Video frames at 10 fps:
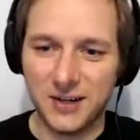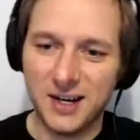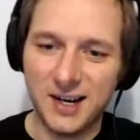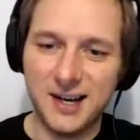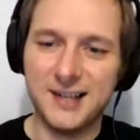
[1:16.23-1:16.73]

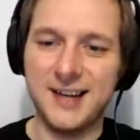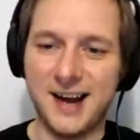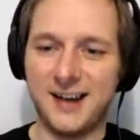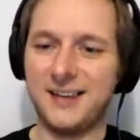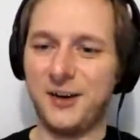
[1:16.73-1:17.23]
yeah,
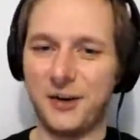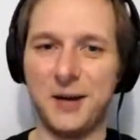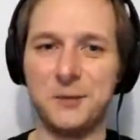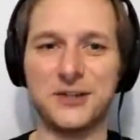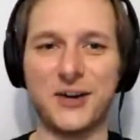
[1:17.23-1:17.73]
all right, we
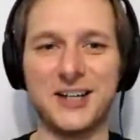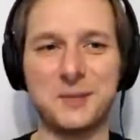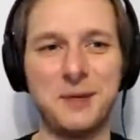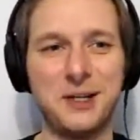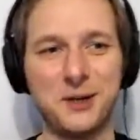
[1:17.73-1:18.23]
tried to be
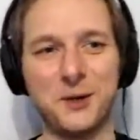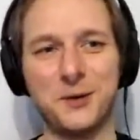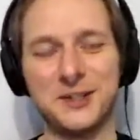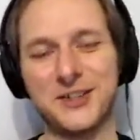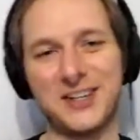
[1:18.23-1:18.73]
cool and tried
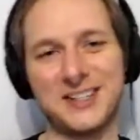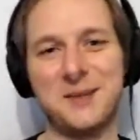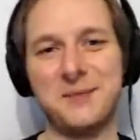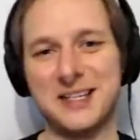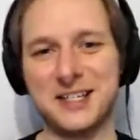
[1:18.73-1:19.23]
to get
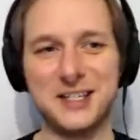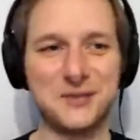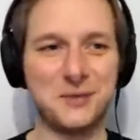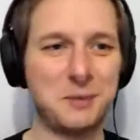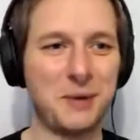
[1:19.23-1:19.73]
messages from the
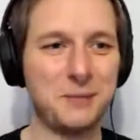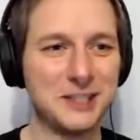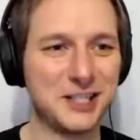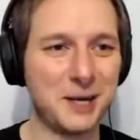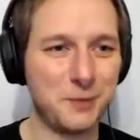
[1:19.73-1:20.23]
public chat
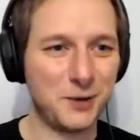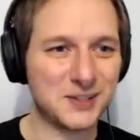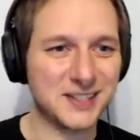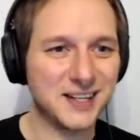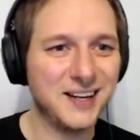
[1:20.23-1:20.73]
box,
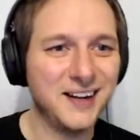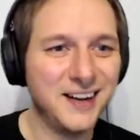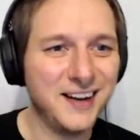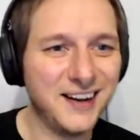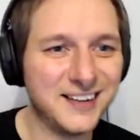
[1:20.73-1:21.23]

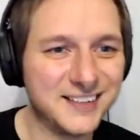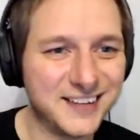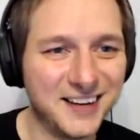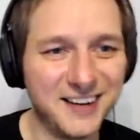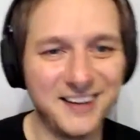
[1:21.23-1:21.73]
and
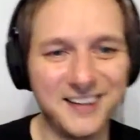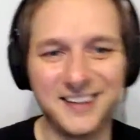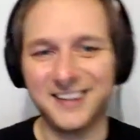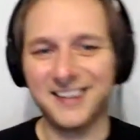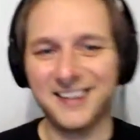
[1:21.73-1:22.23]

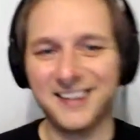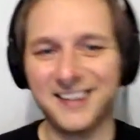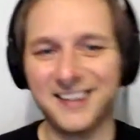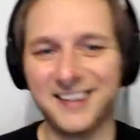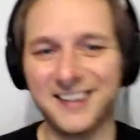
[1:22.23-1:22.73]

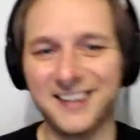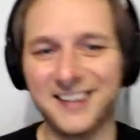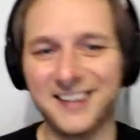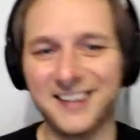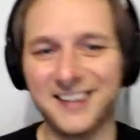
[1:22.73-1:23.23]
yeah,
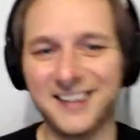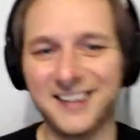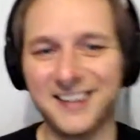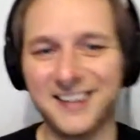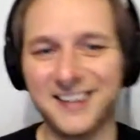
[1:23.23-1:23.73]

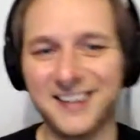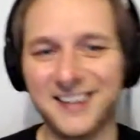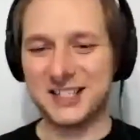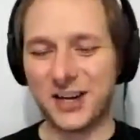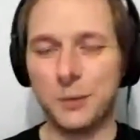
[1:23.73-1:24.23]
but
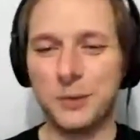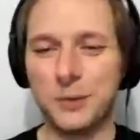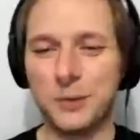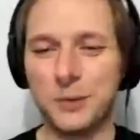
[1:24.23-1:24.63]
this time we're just going to use